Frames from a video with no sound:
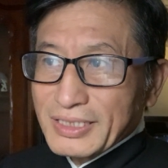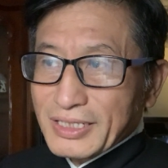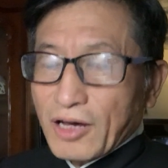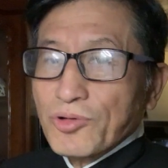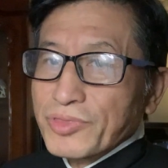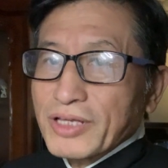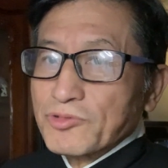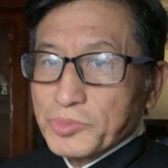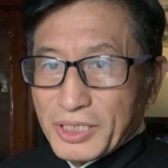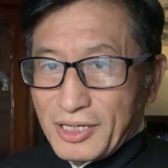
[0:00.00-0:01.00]
whole thing
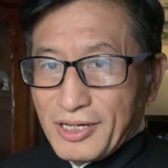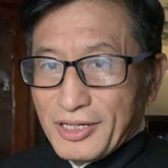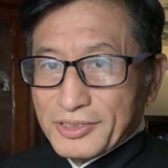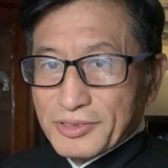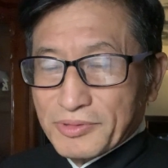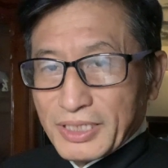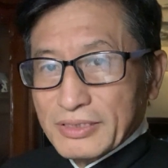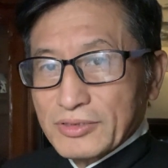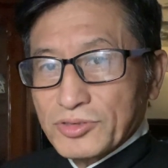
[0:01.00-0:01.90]
will be lost, right?